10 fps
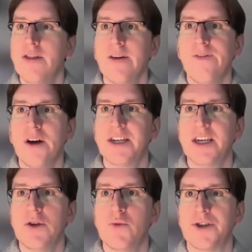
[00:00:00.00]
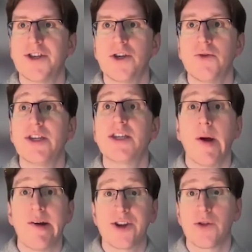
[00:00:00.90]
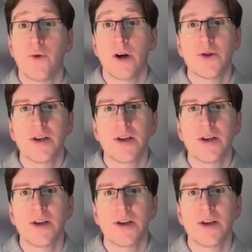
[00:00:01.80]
the first thing you'd want to do is go out into the world